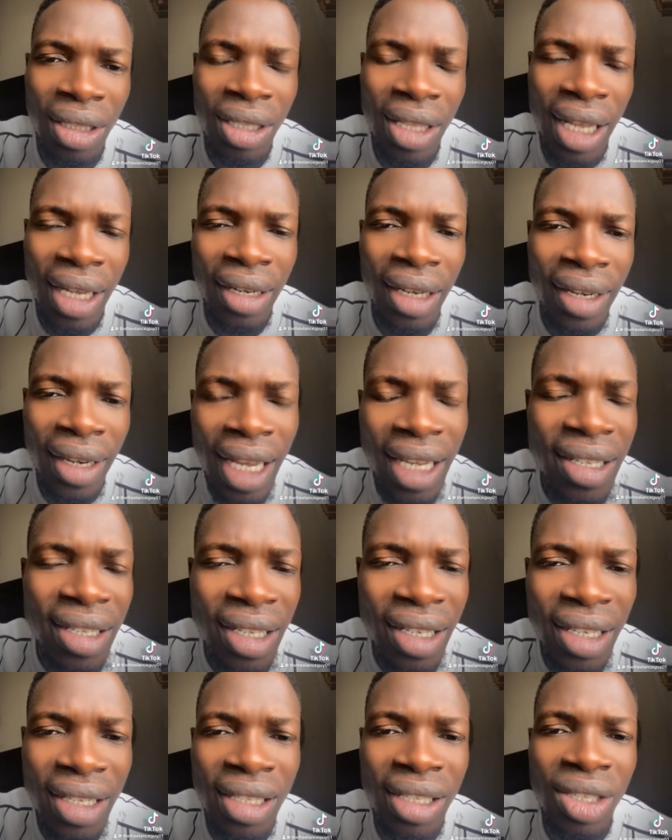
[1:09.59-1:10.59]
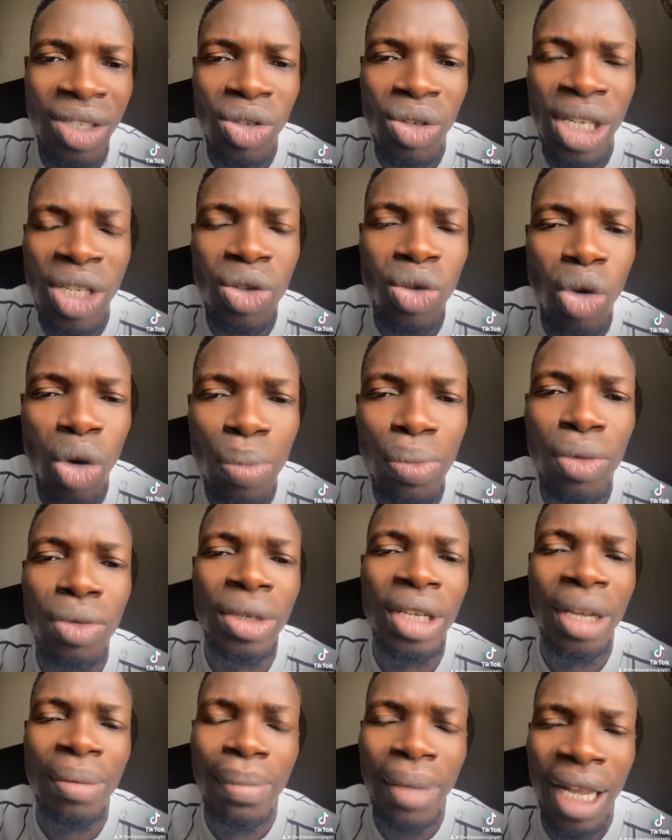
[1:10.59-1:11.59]
then the next thing is you need to open
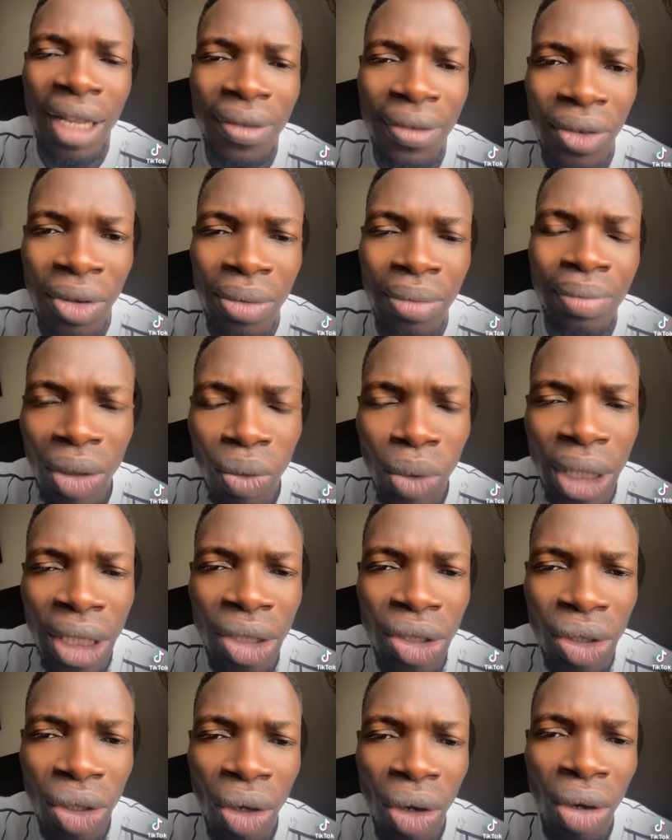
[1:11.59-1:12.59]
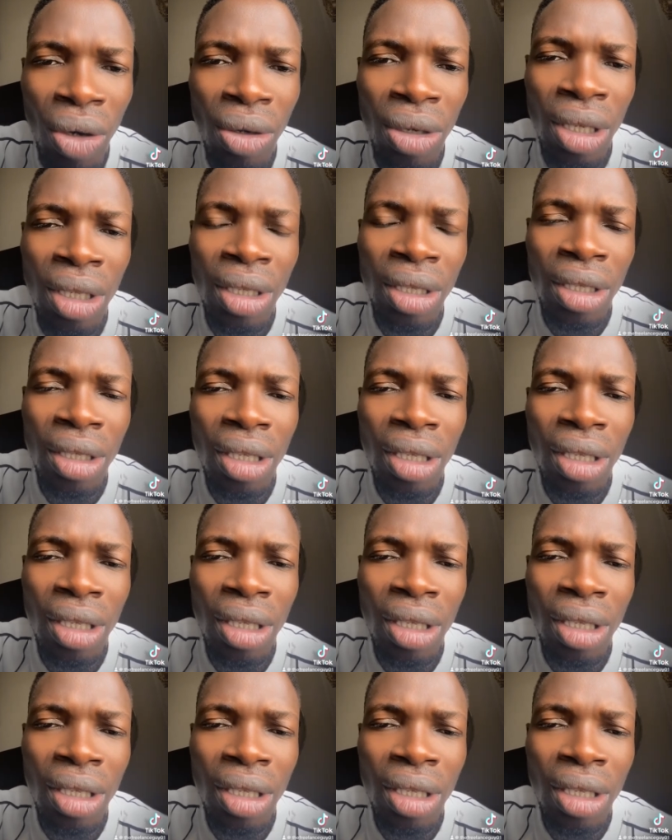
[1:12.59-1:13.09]
a platform which is called